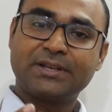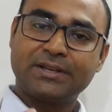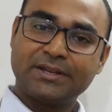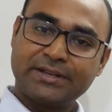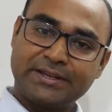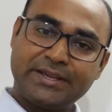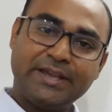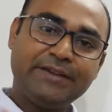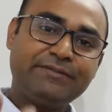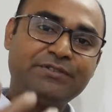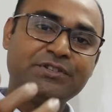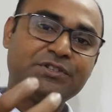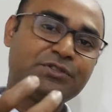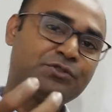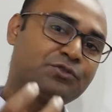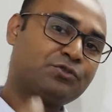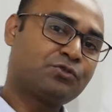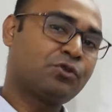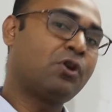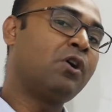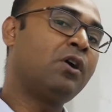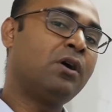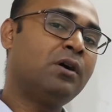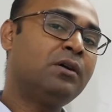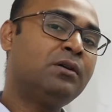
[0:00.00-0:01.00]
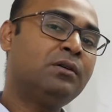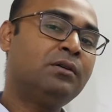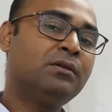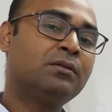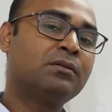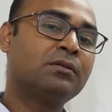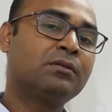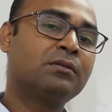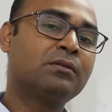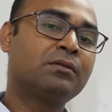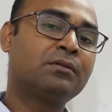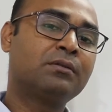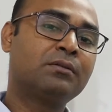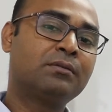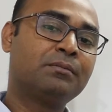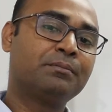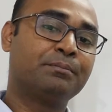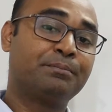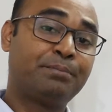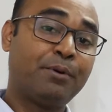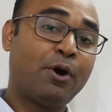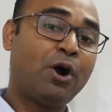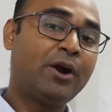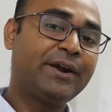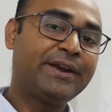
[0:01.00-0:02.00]
gives a strong
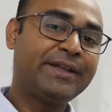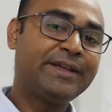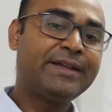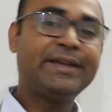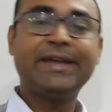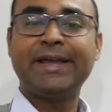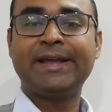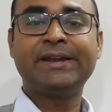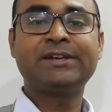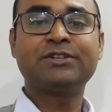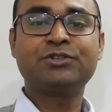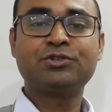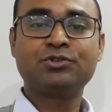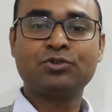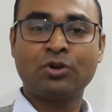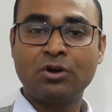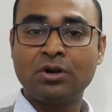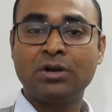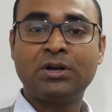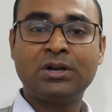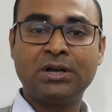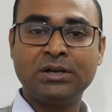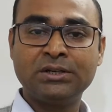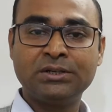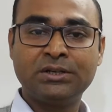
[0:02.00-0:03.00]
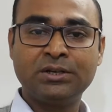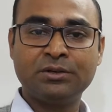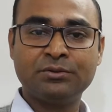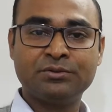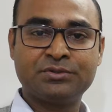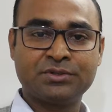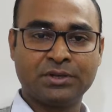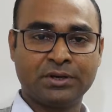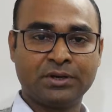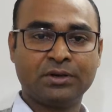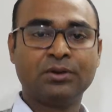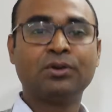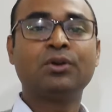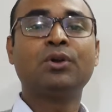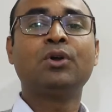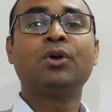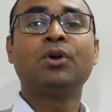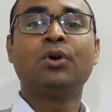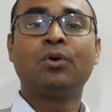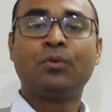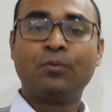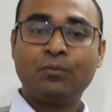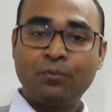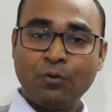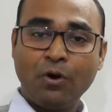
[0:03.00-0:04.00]
body and a strong conclusion.
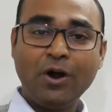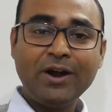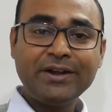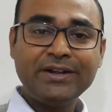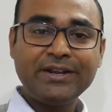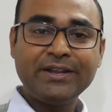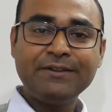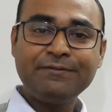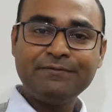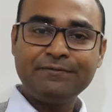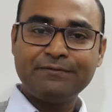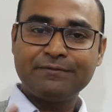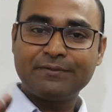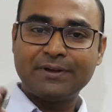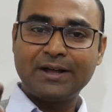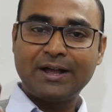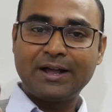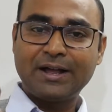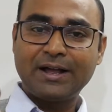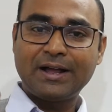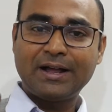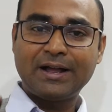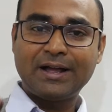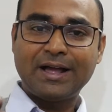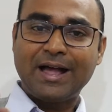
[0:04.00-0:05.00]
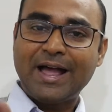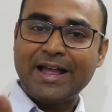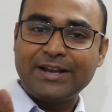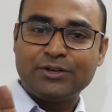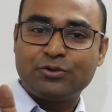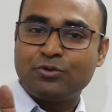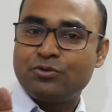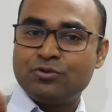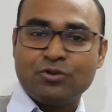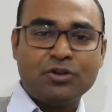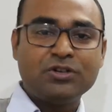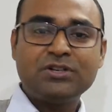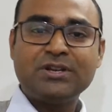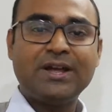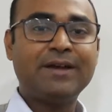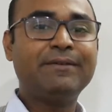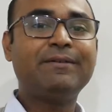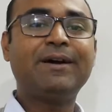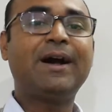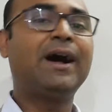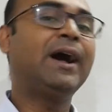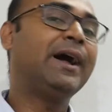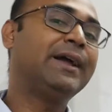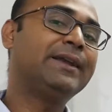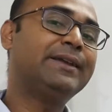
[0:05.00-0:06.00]
What if I do not
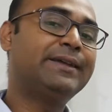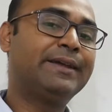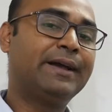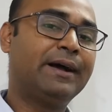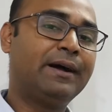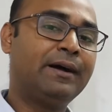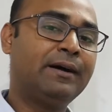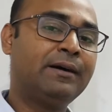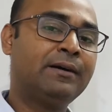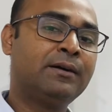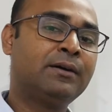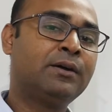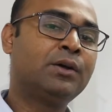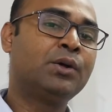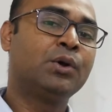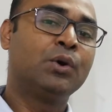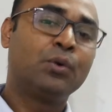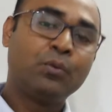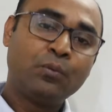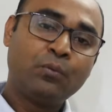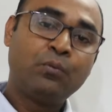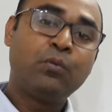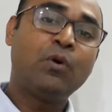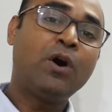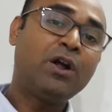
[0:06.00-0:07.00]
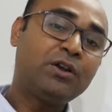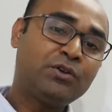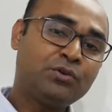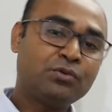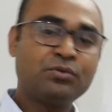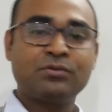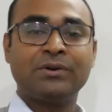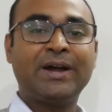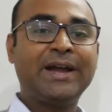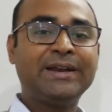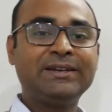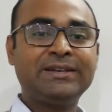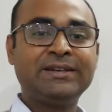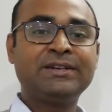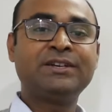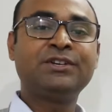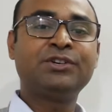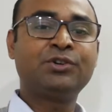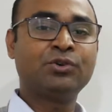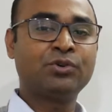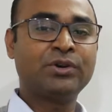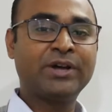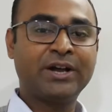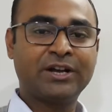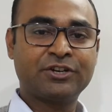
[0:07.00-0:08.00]
have idea what to write in
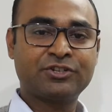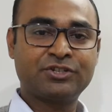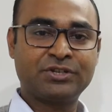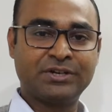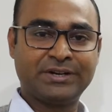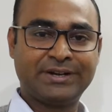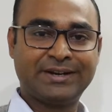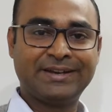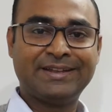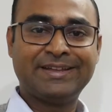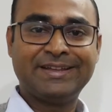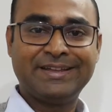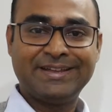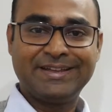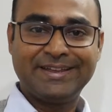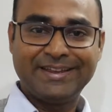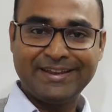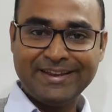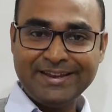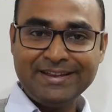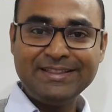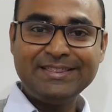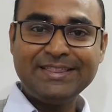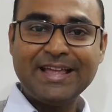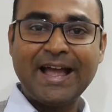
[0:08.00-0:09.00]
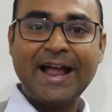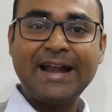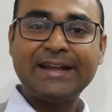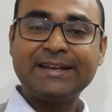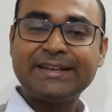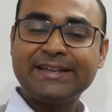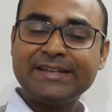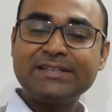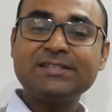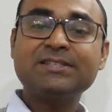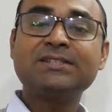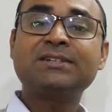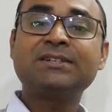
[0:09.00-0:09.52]
introduction? In that case,